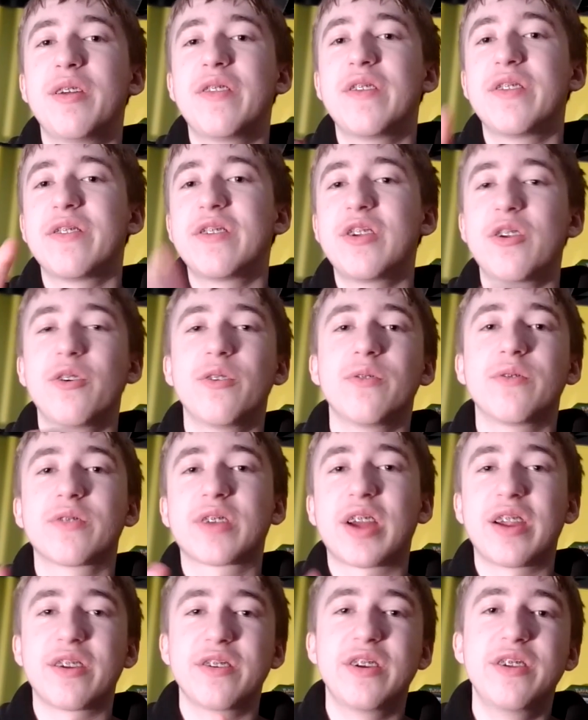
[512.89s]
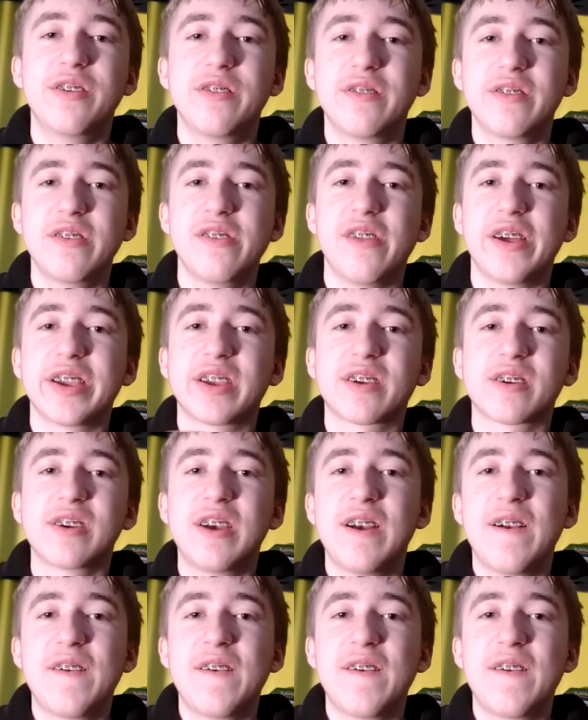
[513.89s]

and then, you know, kind of in, like,